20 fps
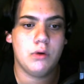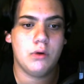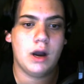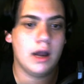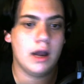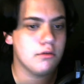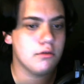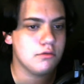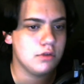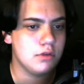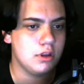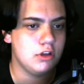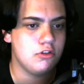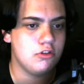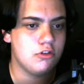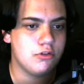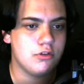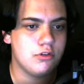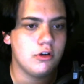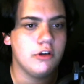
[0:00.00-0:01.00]
I don't really
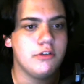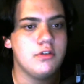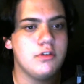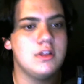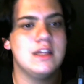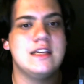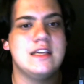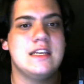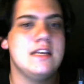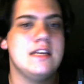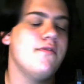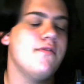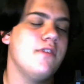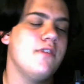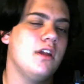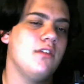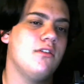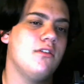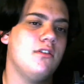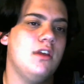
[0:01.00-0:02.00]
trust the
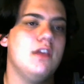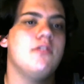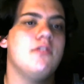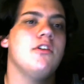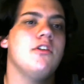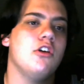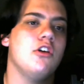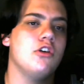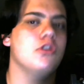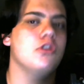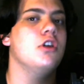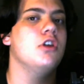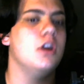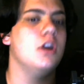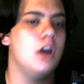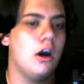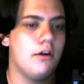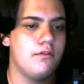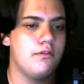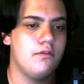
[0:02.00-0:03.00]
defense isn't good
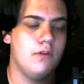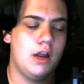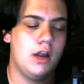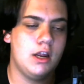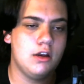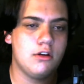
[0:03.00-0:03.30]
enough, right?